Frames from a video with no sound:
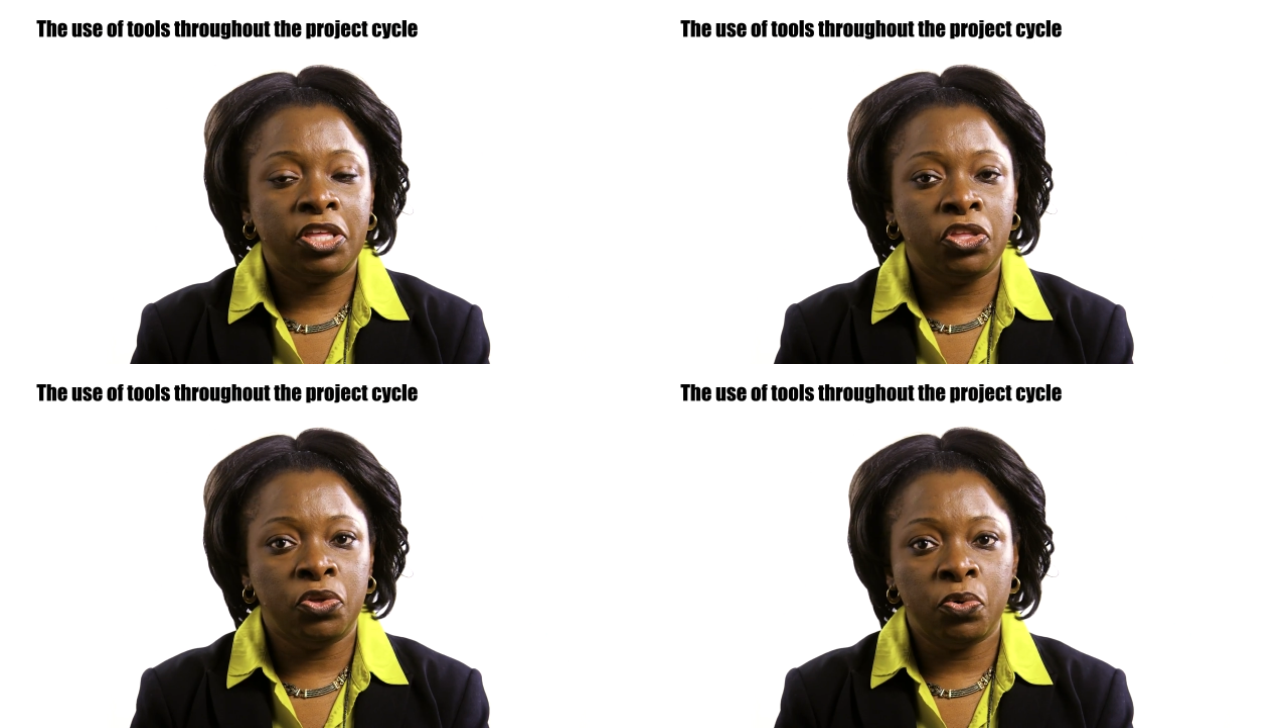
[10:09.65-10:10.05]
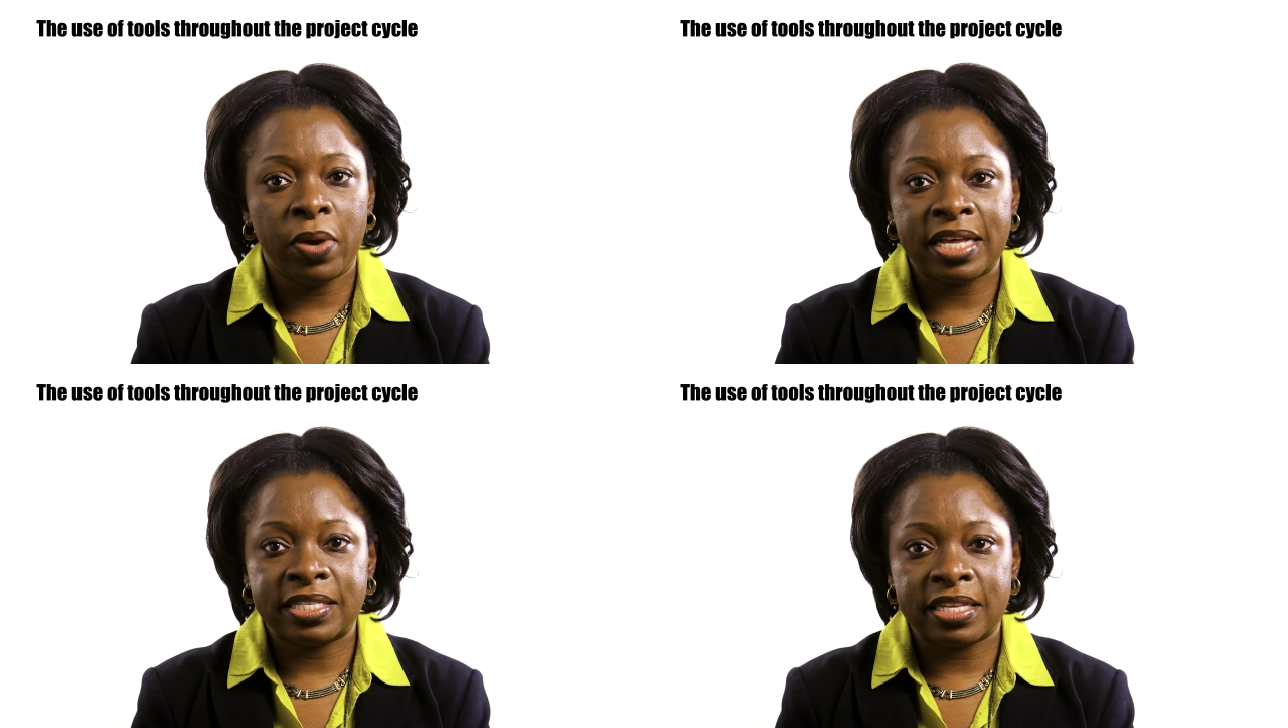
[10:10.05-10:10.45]

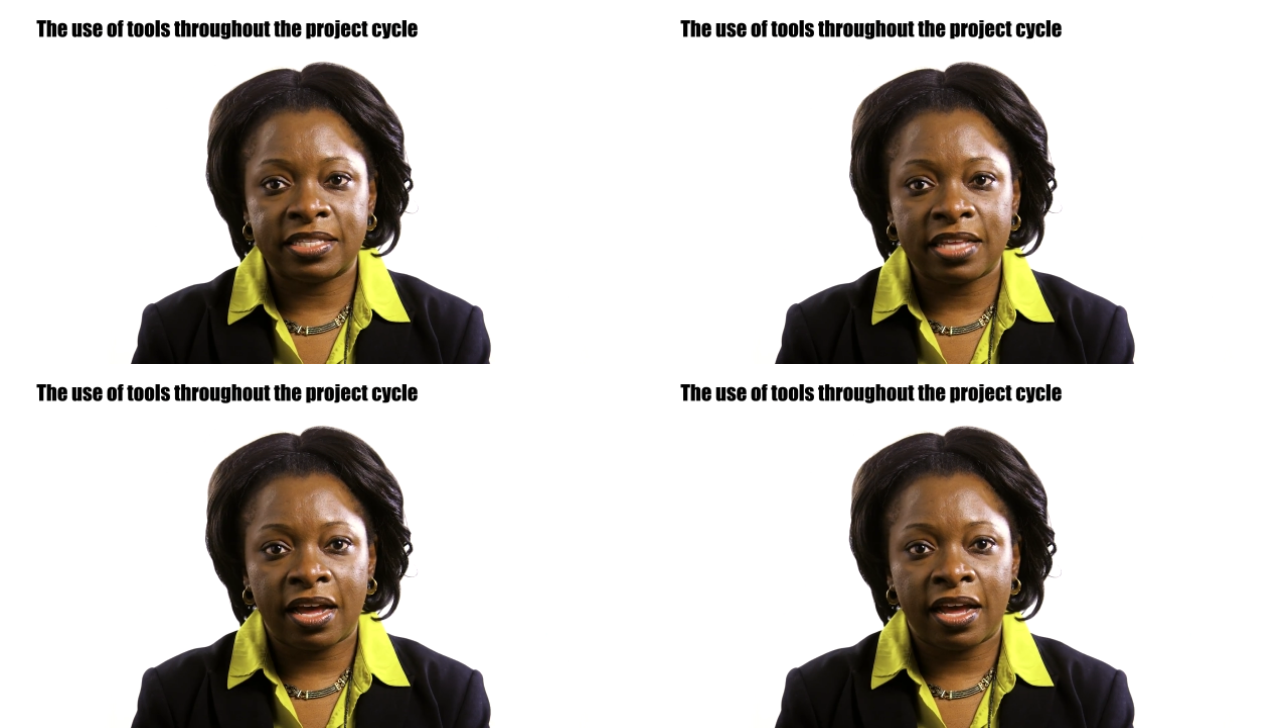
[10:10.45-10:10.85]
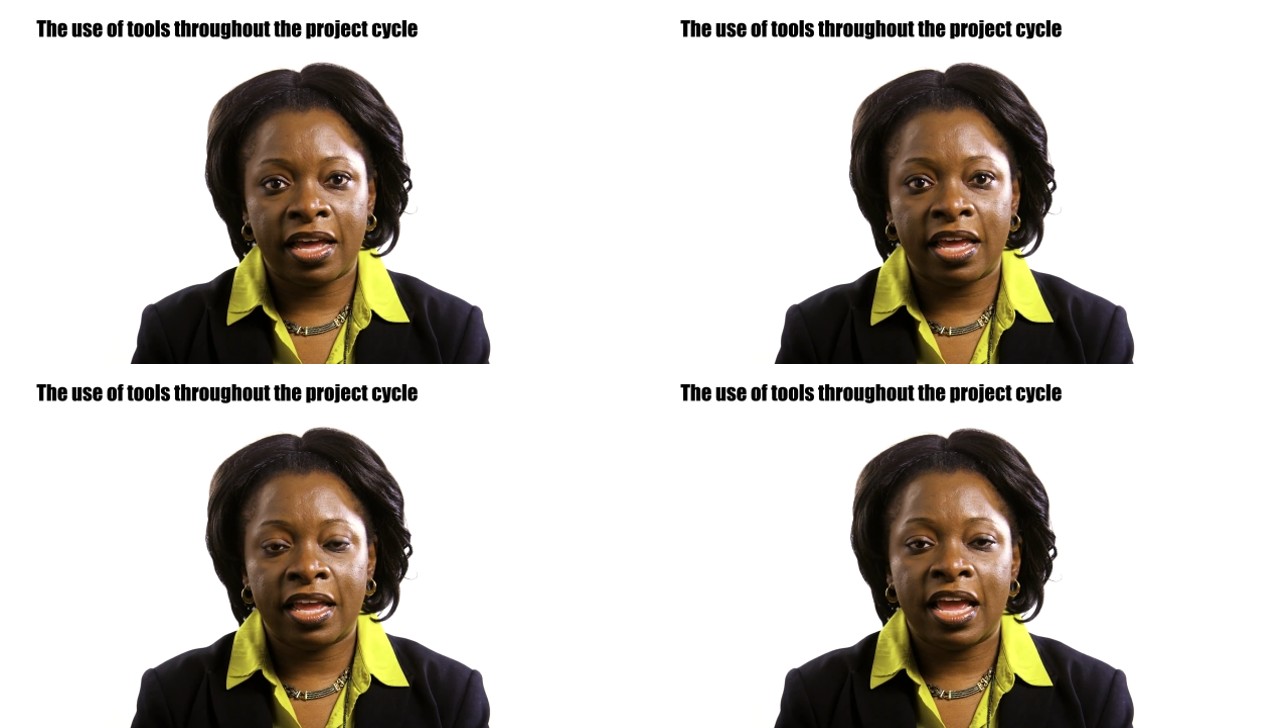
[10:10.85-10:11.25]

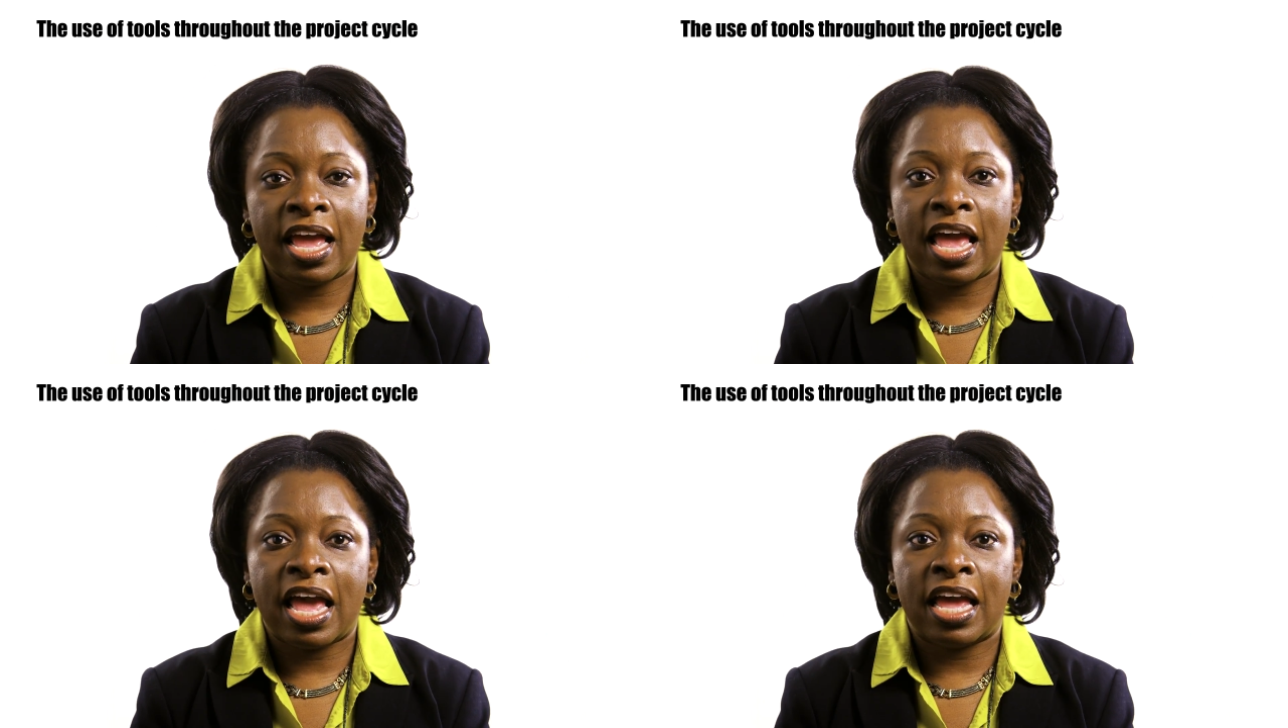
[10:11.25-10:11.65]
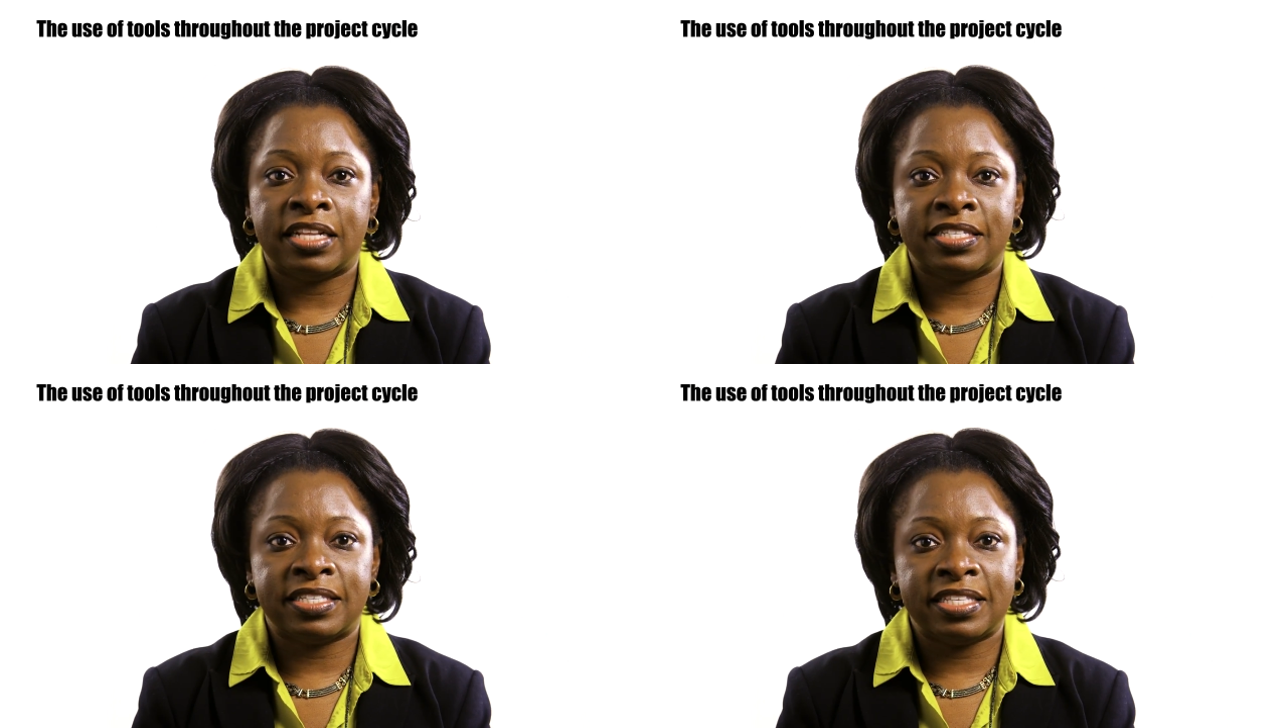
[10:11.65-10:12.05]
USSI,
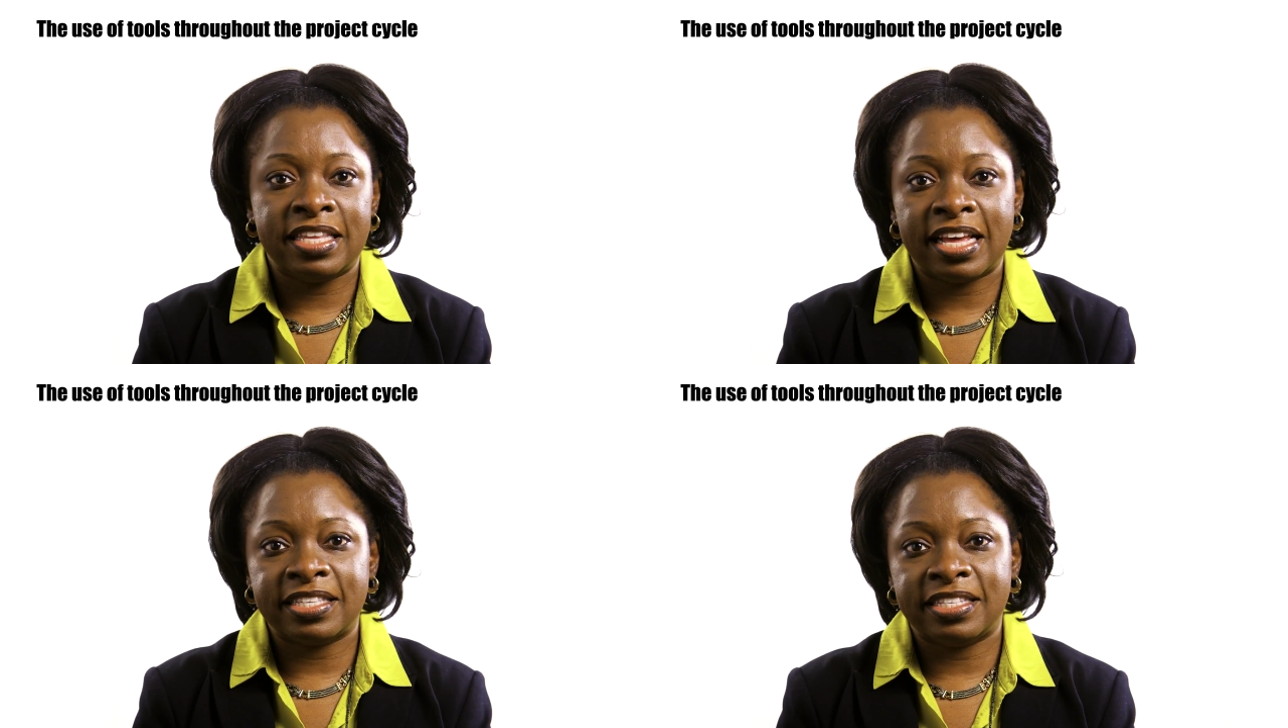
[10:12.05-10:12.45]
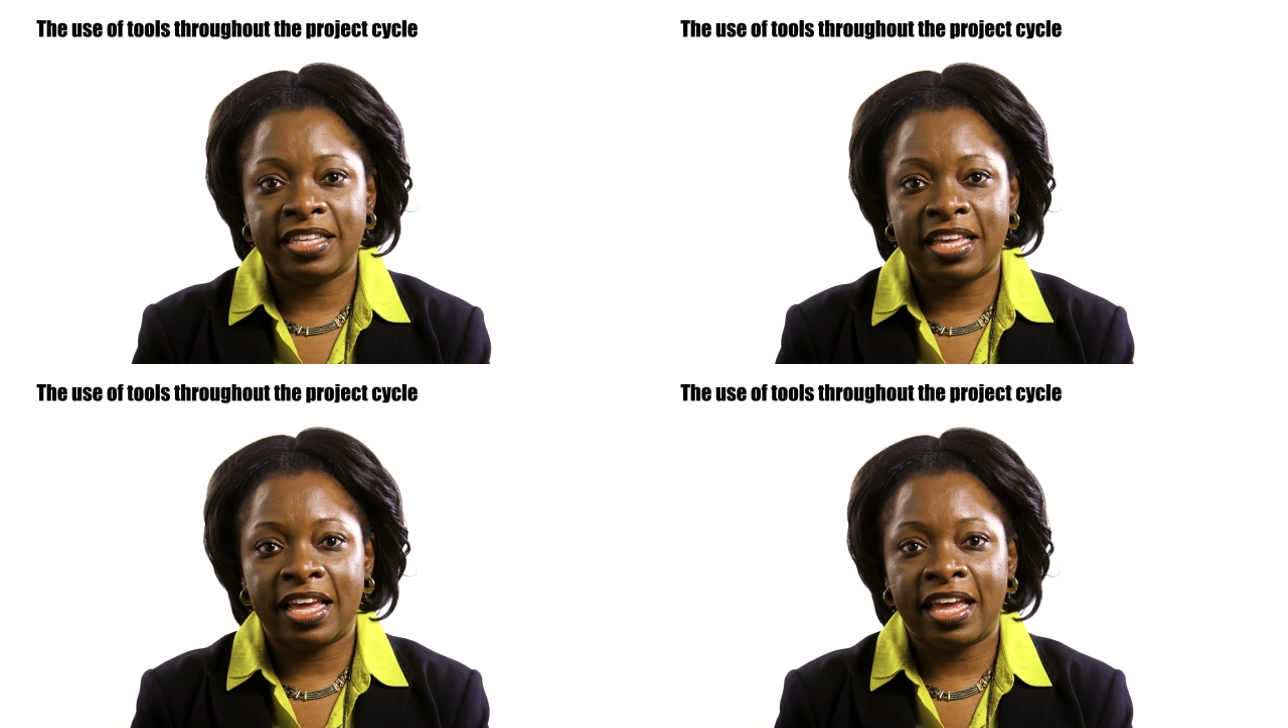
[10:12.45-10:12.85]
and
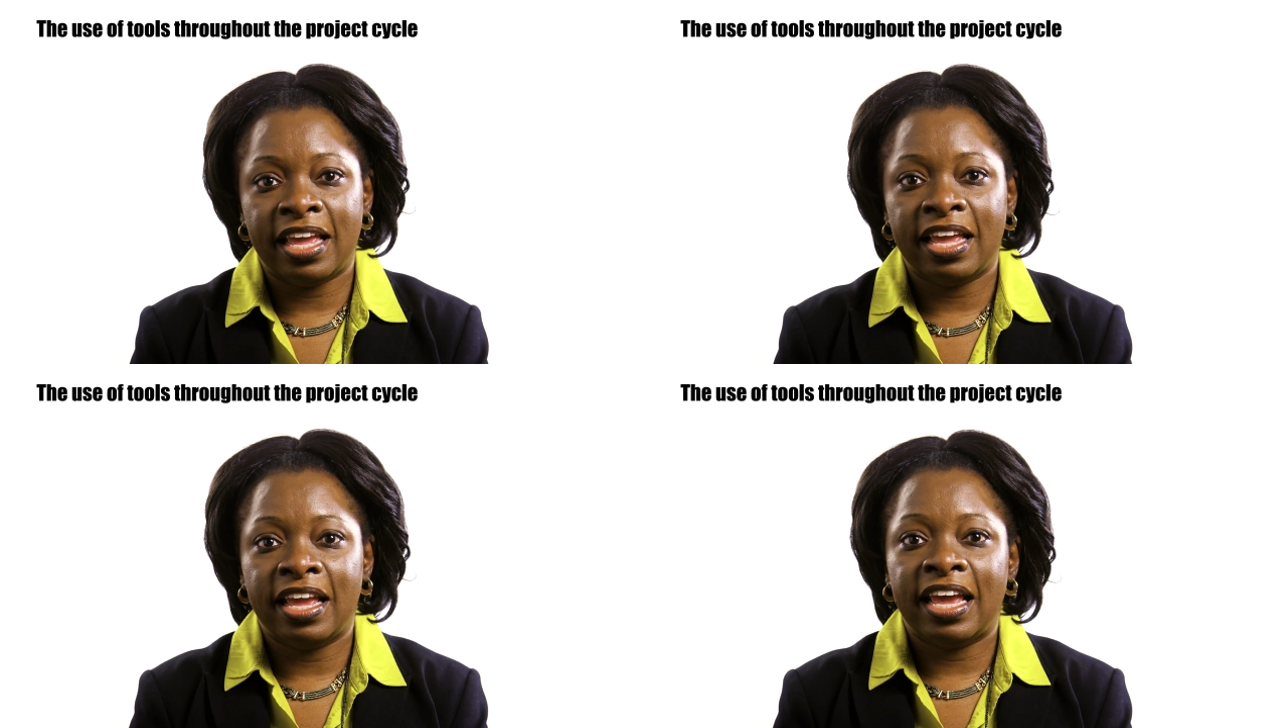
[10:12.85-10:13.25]
CSDA,